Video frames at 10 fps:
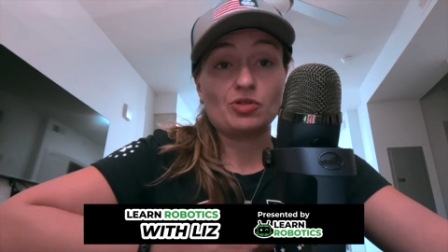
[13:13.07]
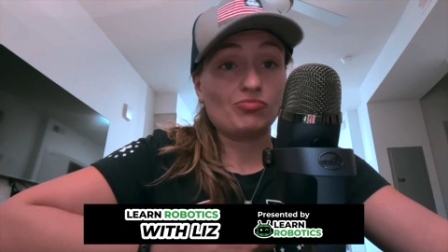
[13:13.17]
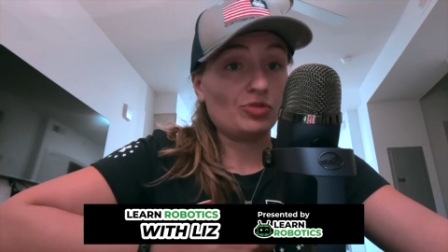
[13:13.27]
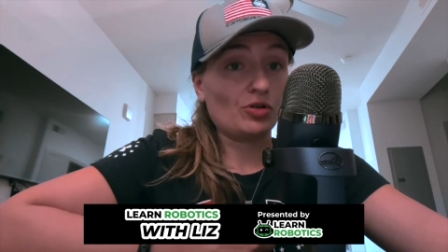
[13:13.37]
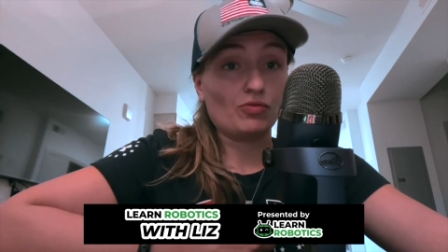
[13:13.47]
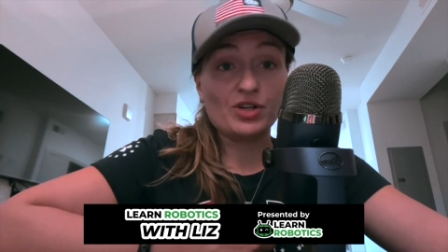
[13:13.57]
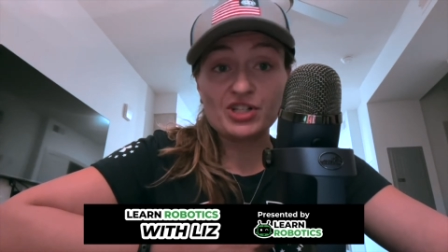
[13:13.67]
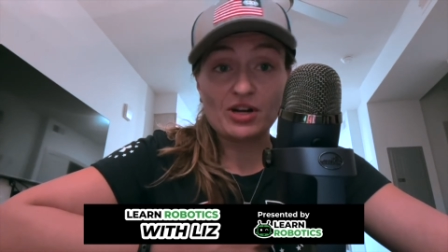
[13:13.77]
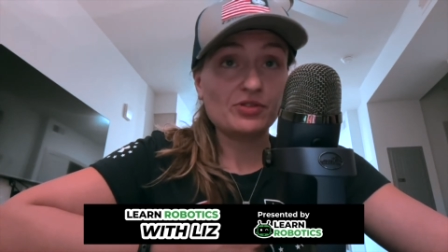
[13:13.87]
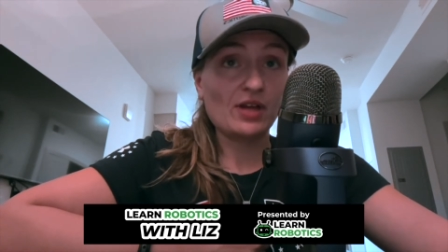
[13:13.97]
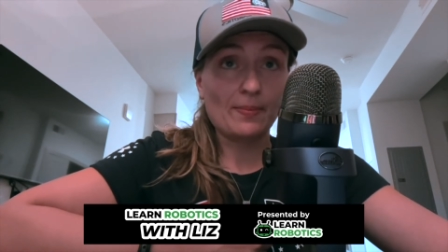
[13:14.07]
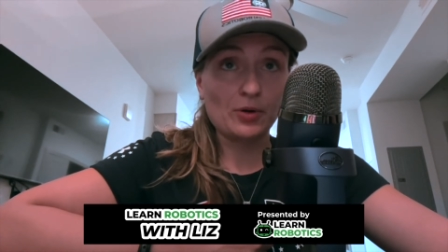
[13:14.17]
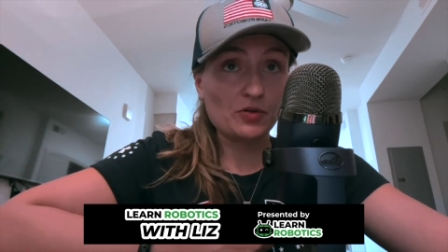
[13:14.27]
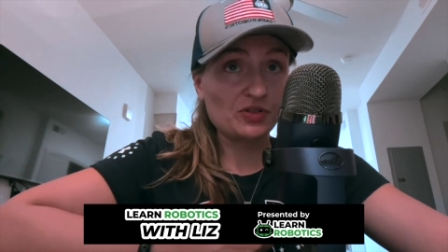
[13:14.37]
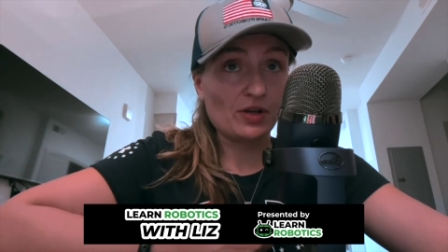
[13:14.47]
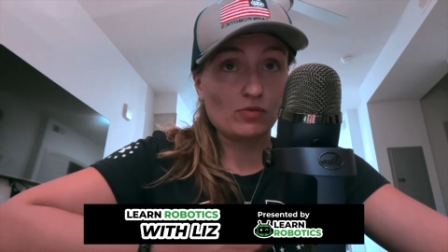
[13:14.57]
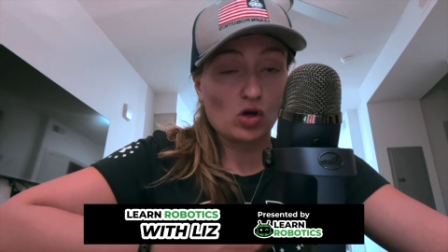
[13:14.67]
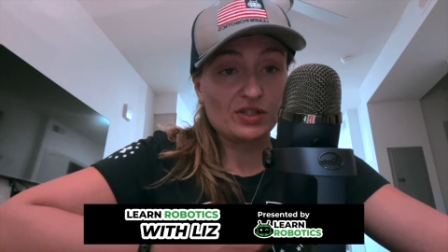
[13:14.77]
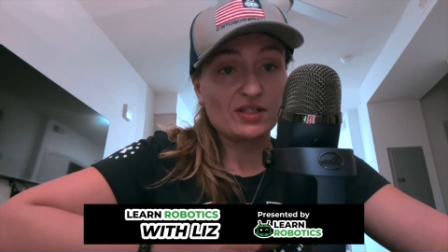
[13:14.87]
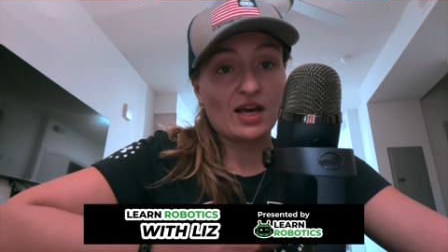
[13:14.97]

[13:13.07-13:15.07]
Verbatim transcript: you know, reach out to that person that runs